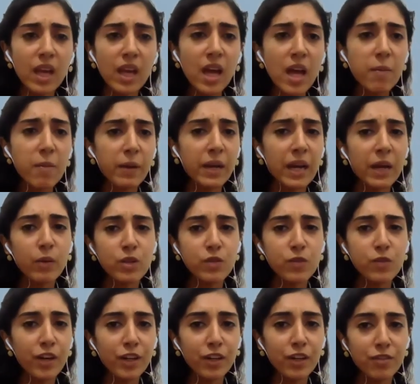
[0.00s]
But I was
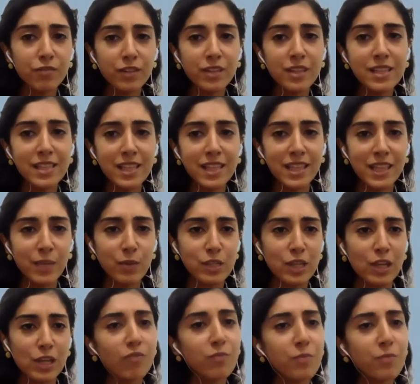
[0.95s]
very convinced that there was a lot
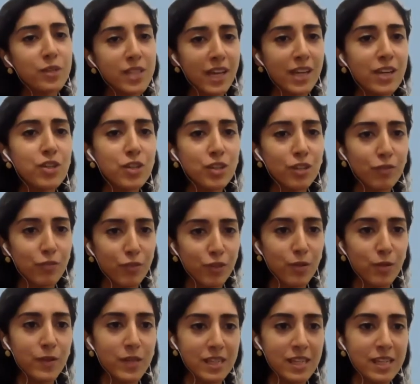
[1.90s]
of potential for a
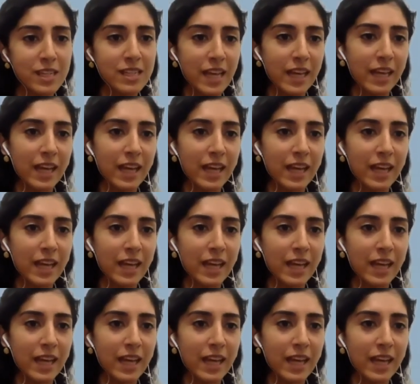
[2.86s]
business like